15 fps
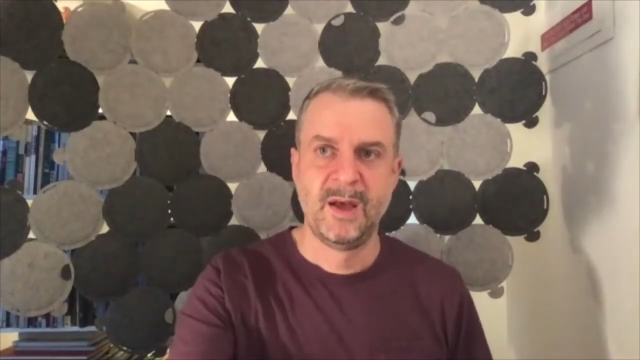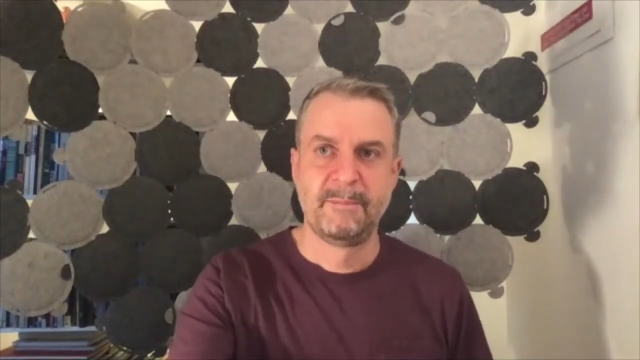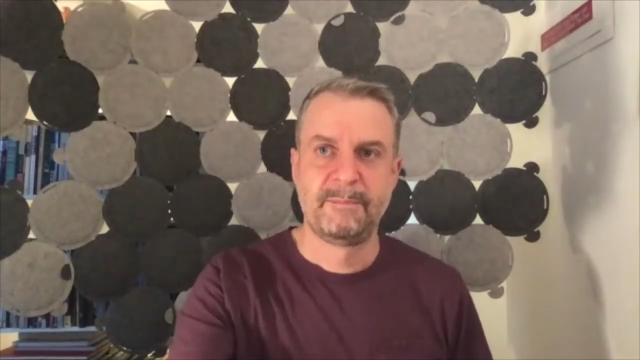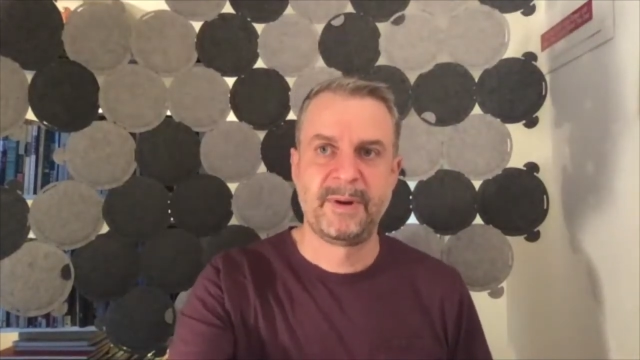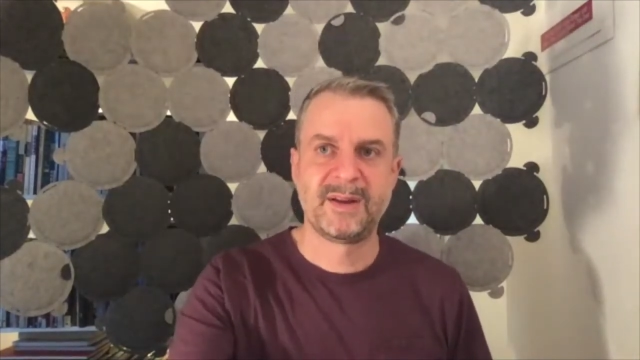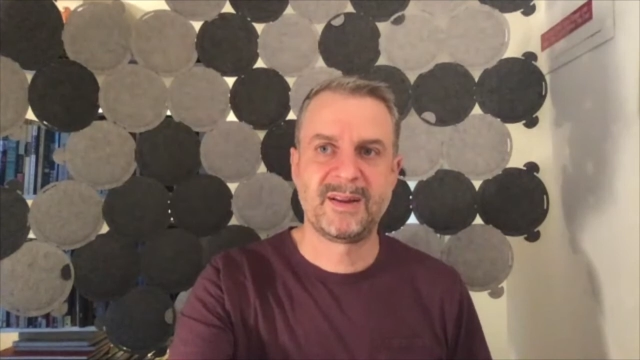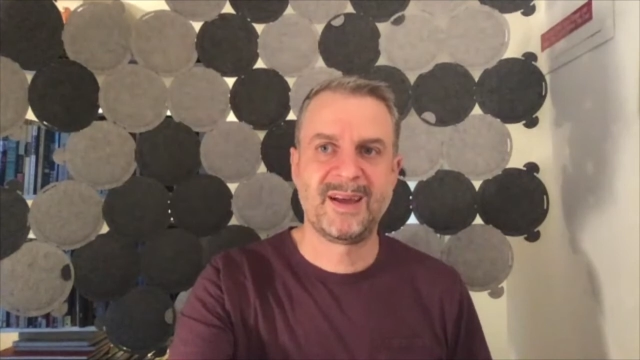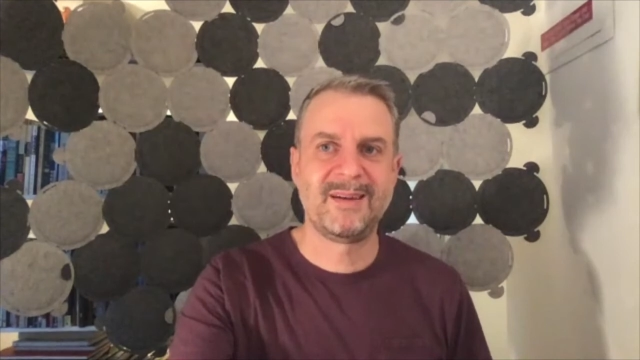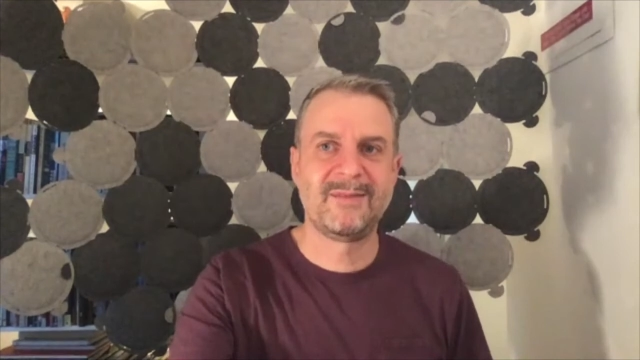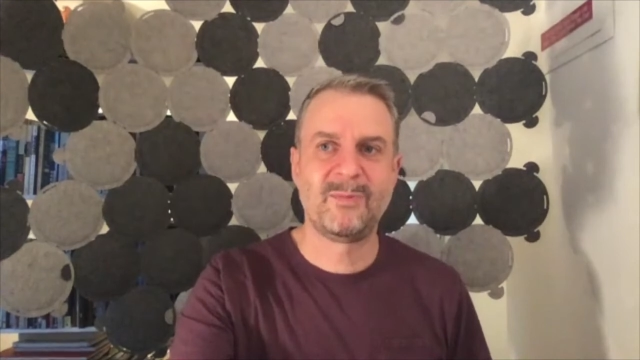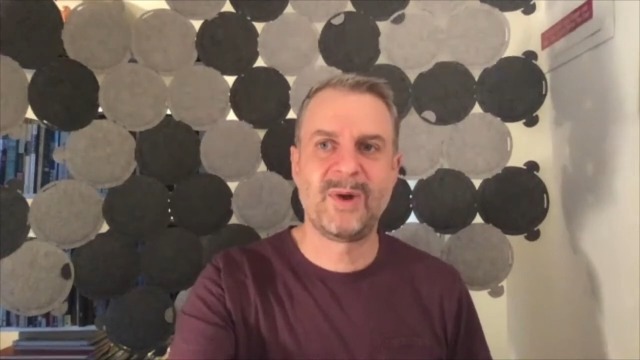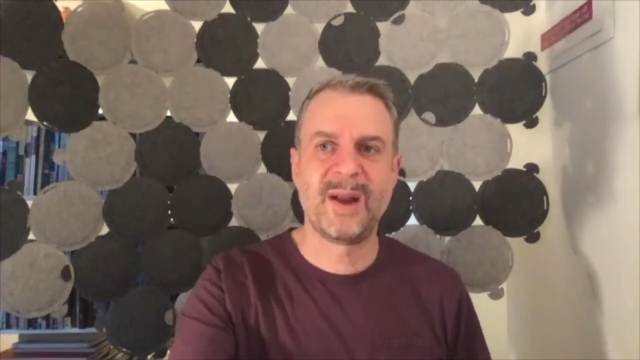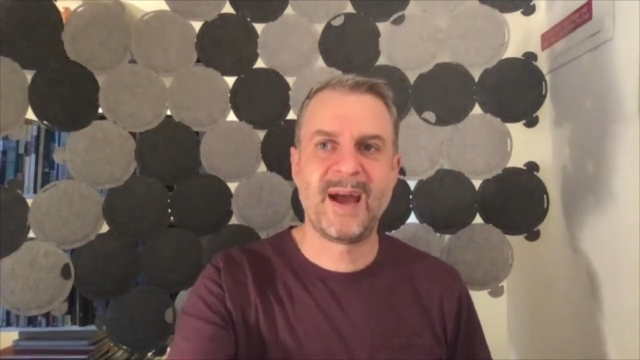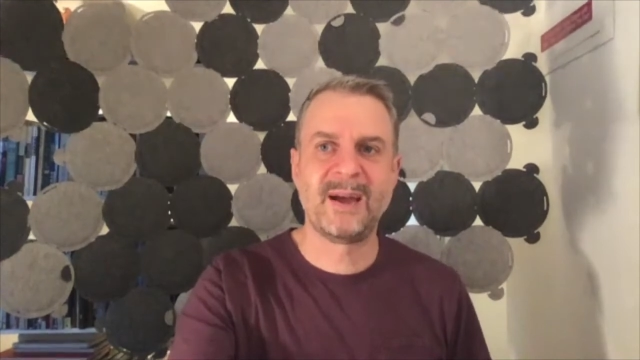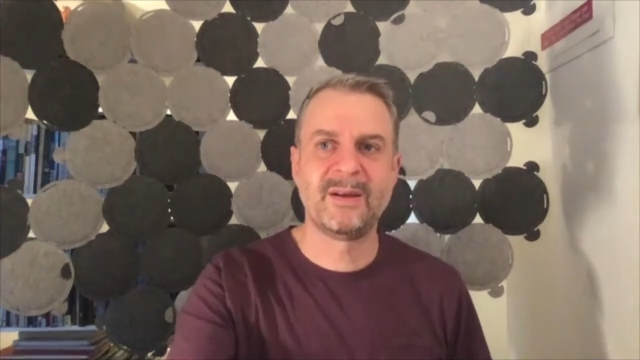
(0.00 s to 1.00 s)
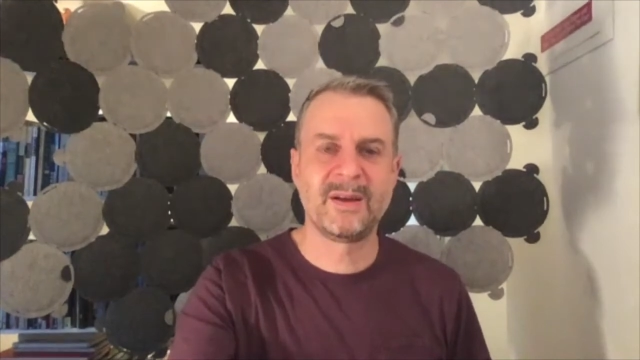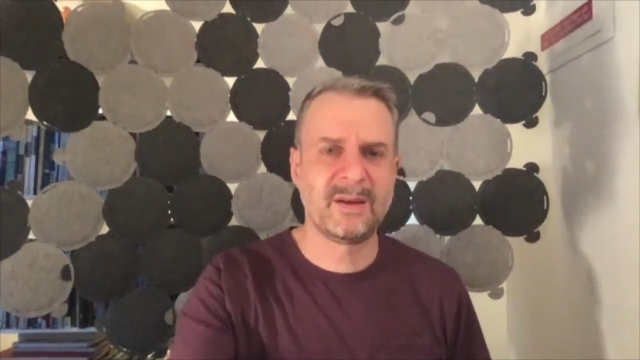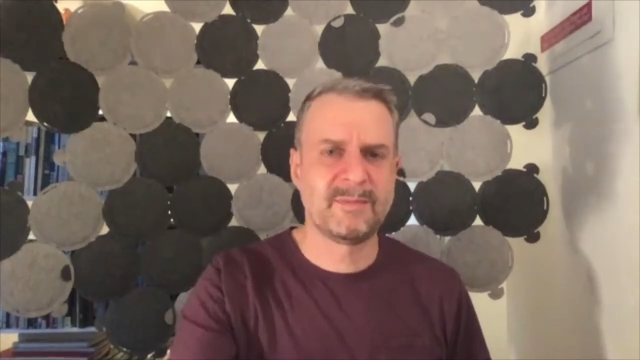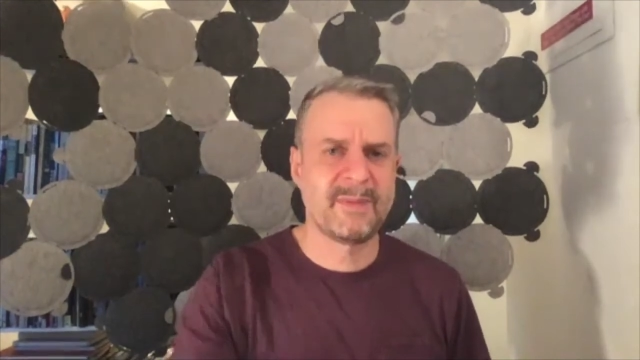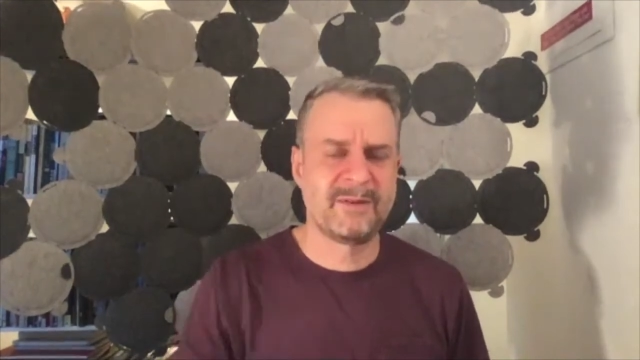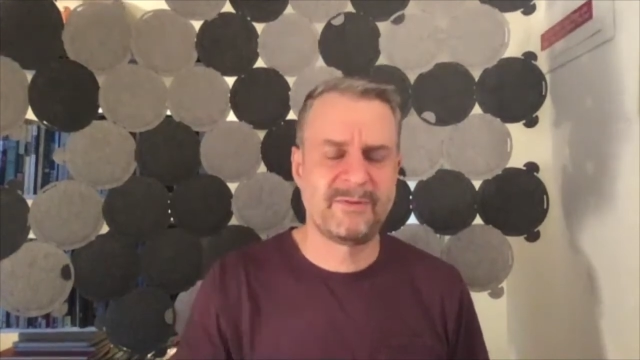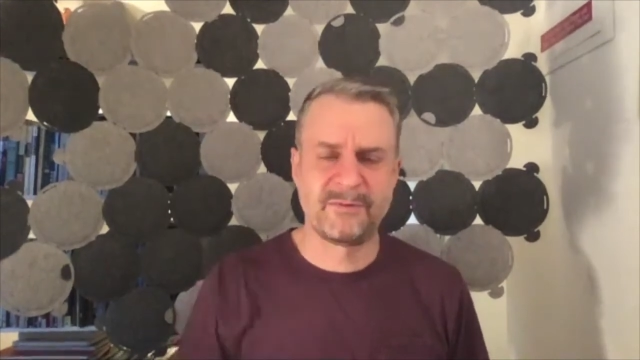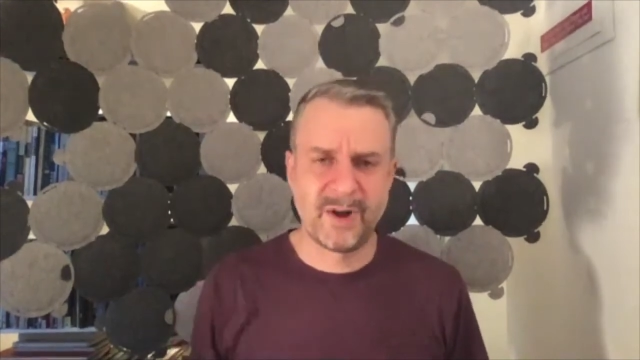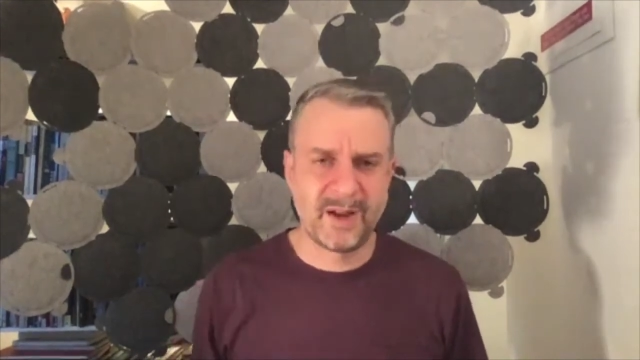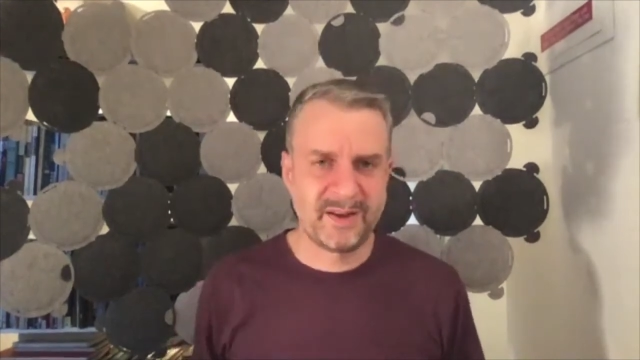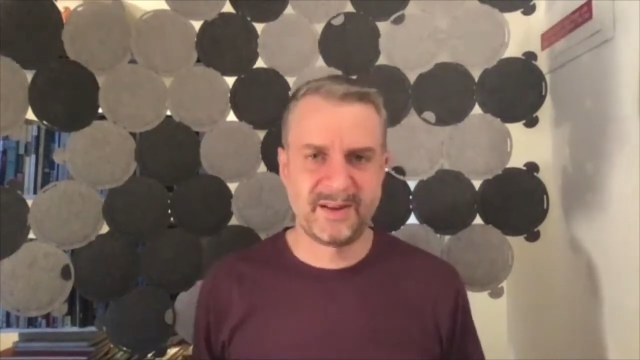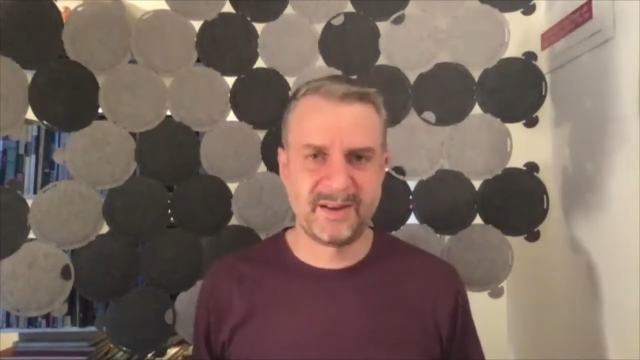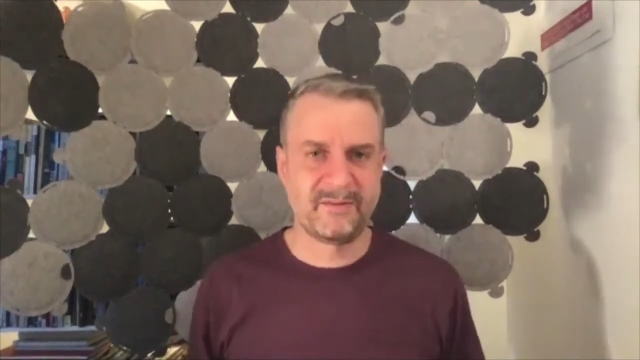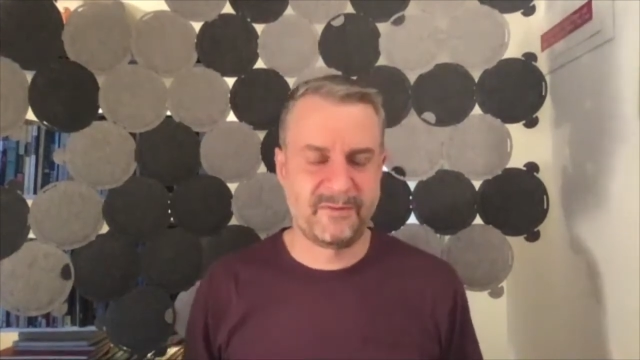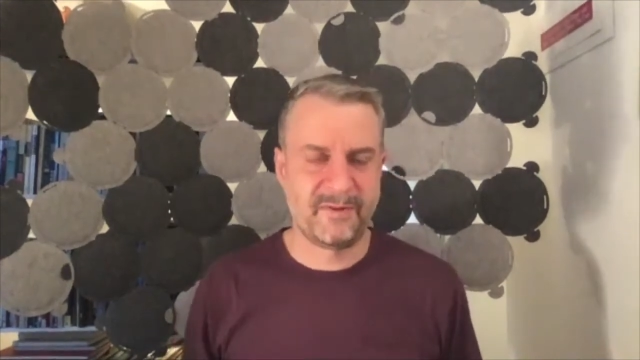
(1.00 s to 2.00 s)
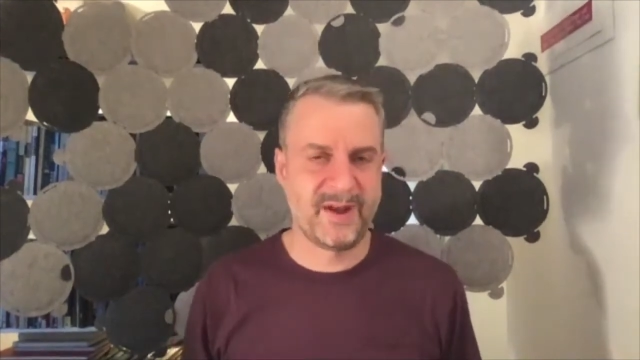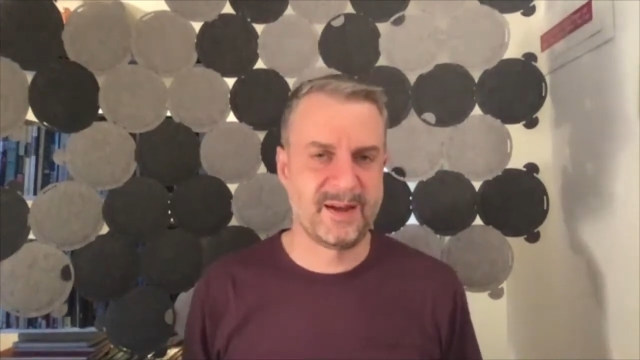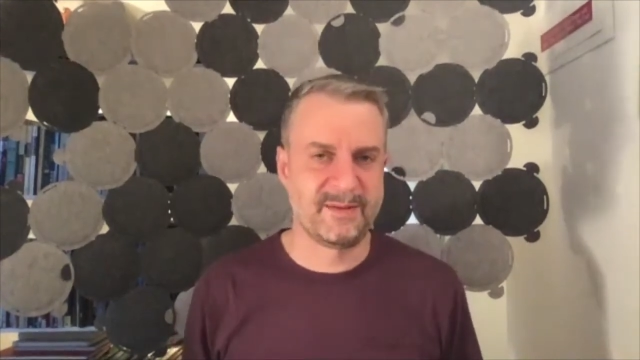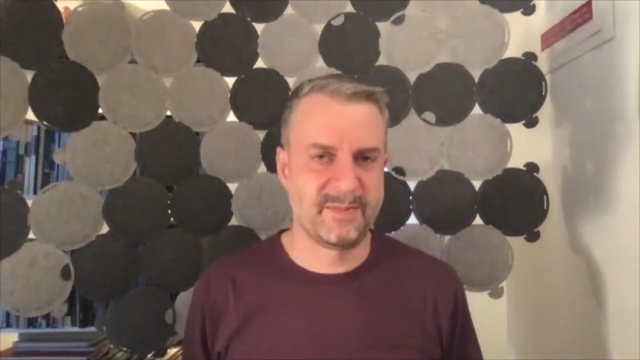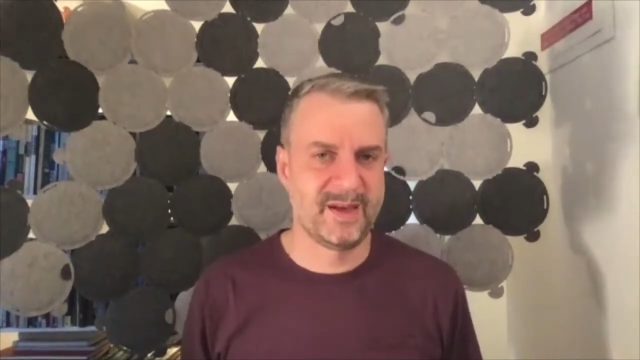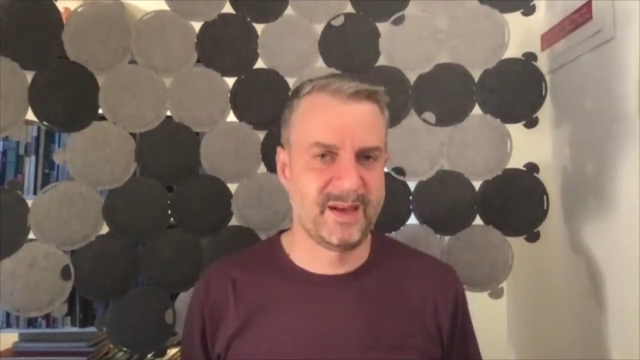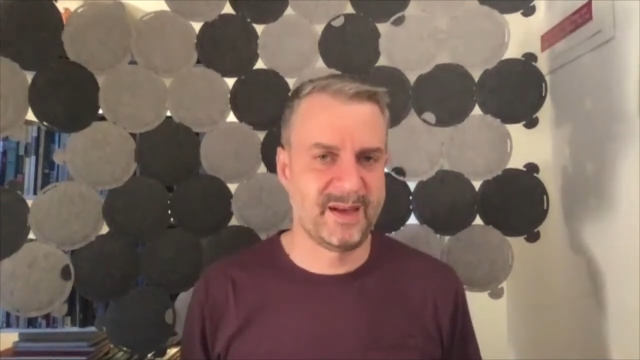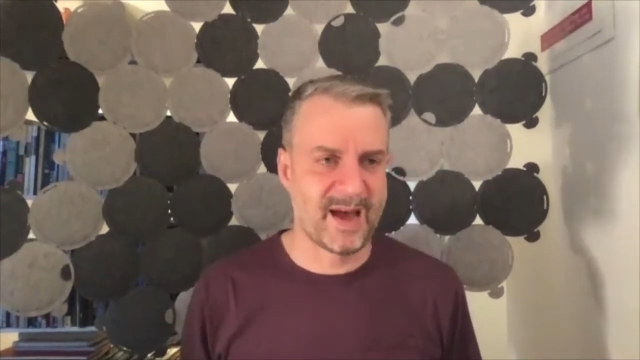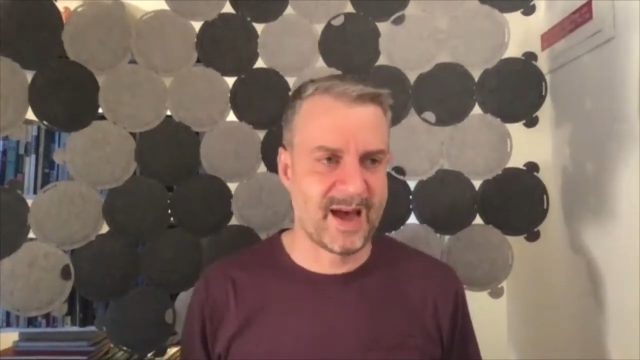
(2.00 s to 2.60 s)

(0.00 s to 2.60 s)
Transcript: But like when I look at my friends and family,